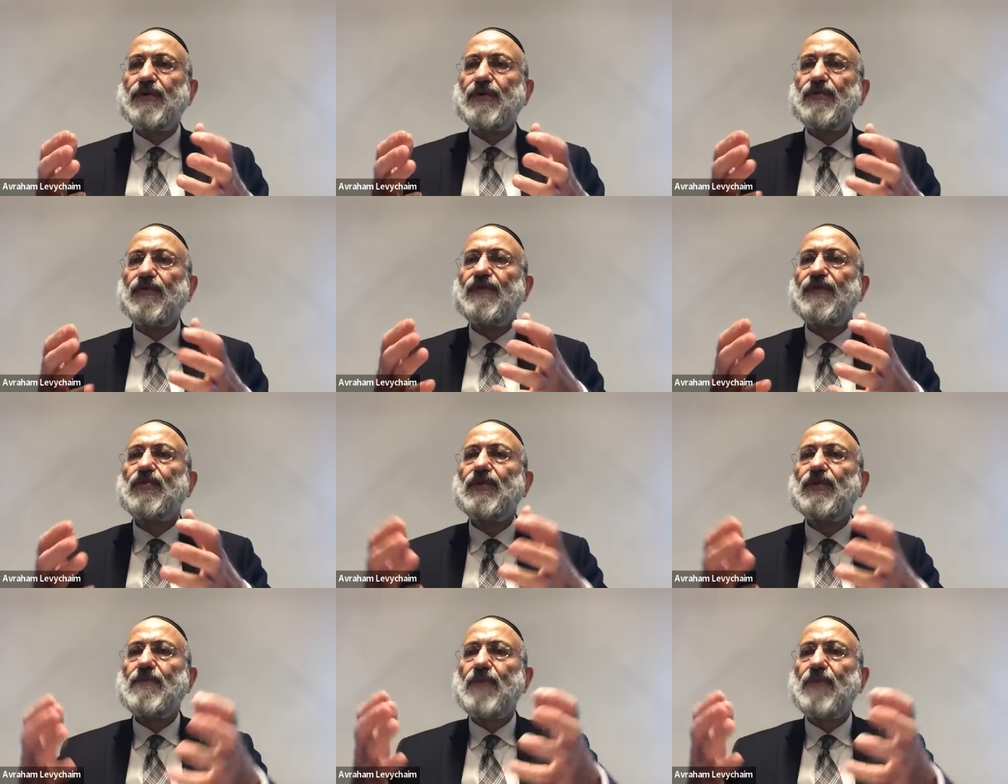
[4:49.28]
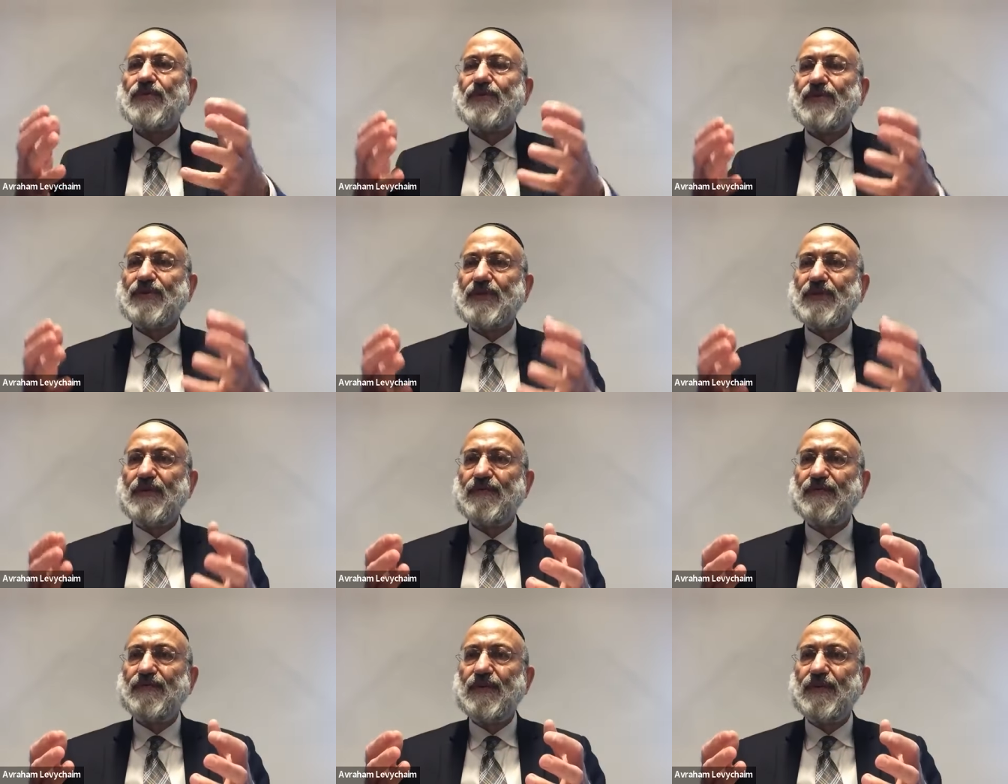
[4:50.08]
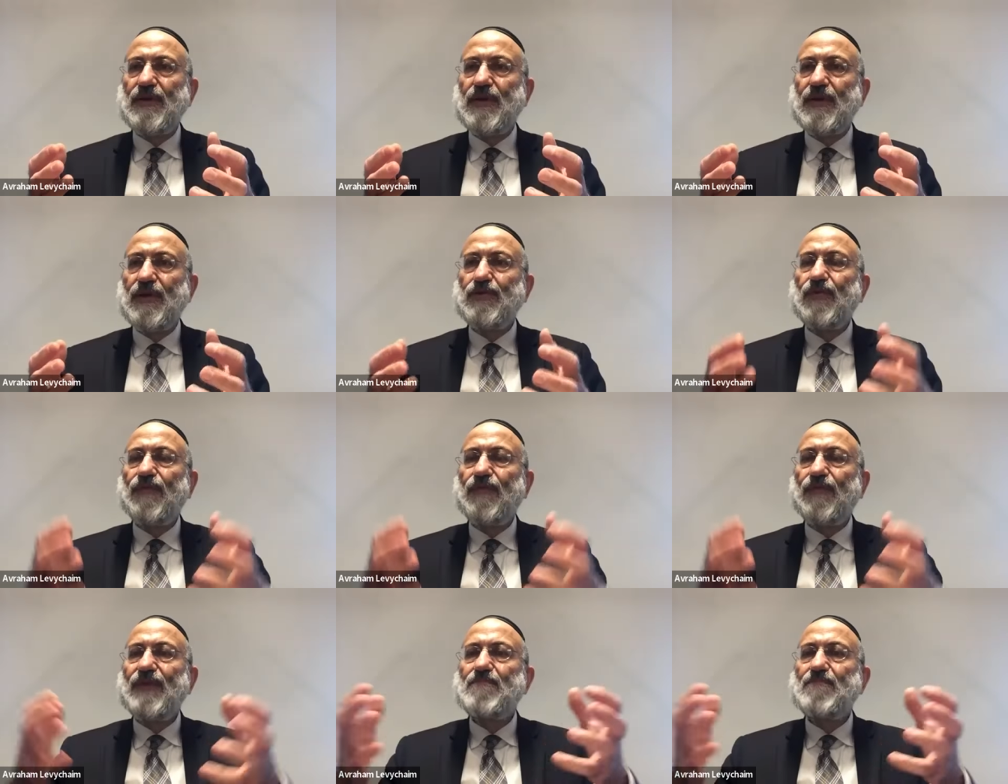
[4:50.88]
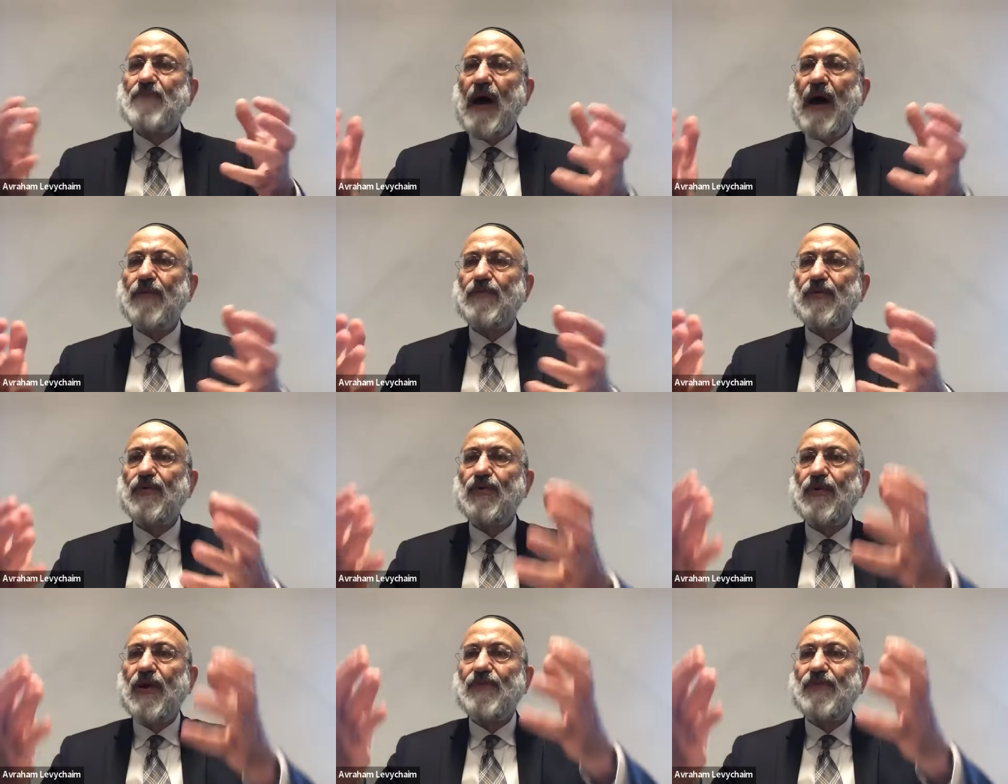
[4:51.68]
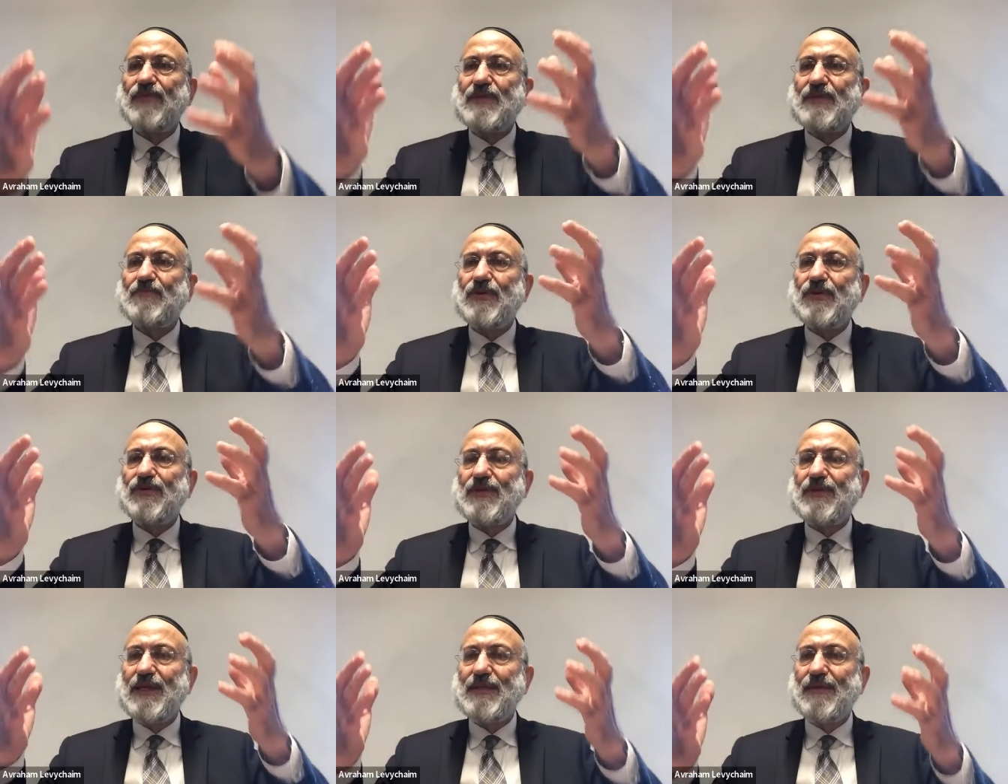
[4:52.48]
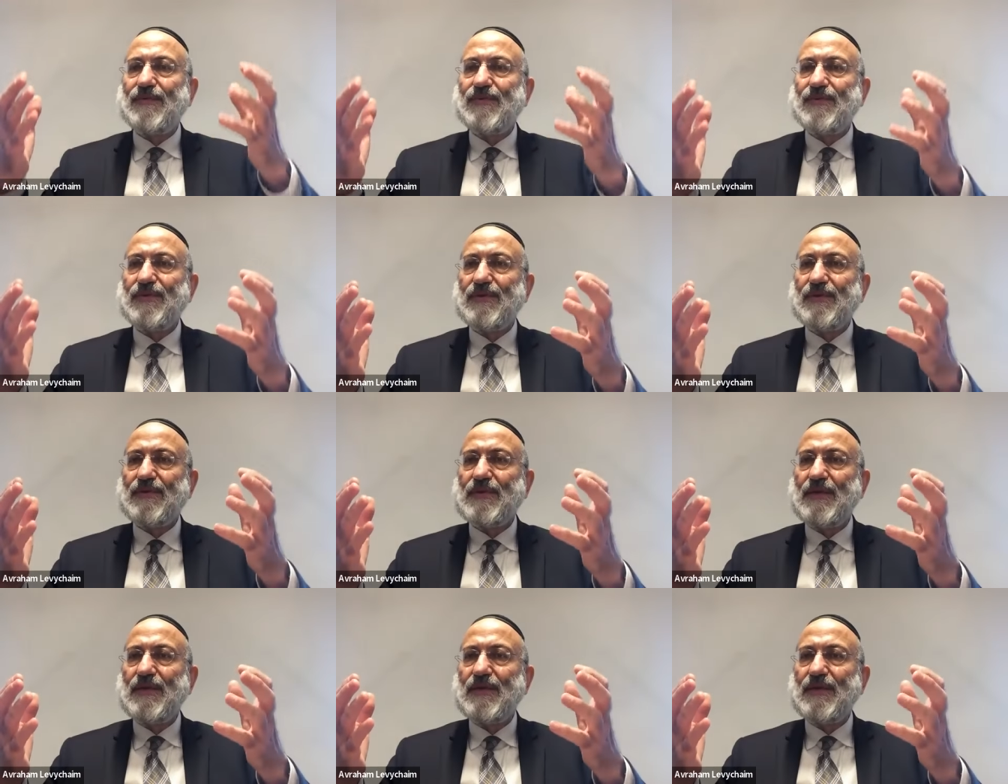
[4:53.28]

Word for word: You feel good about yourself. You feel about all of these pressures and everything.